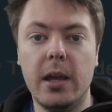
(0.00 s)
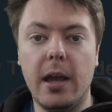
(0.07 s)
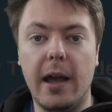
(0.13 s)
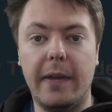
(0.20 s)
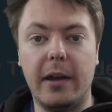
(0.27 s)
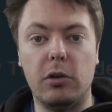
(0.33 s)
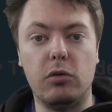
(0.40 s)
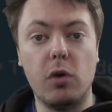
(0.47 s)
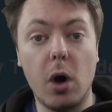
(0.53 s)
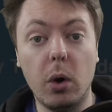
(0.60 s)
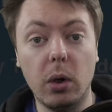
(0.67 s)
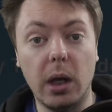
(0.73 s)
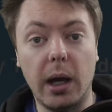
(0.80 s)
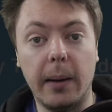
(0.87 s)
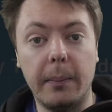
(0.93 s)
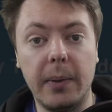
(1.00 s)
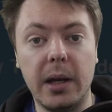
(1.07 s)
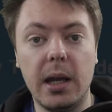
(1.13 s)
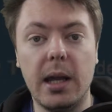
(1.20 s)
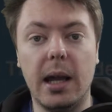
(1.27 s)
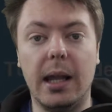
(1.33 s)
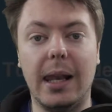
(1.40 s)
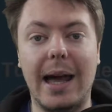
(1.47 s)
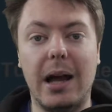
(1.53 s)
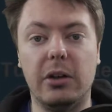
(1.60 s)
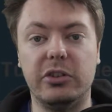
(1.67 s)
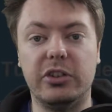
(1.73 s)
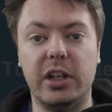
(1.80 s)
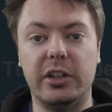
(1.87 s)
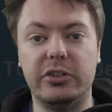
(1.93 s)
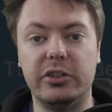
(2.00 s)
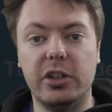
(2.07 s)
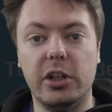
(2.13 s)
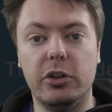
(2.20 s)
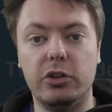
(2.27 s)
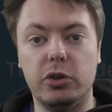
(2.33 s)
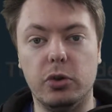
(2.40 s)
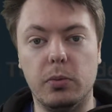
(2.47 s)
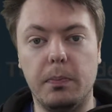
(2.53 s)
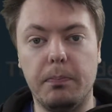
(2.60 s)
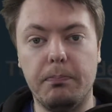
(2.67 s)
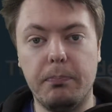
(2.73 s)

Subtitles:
And then Rollup allows us to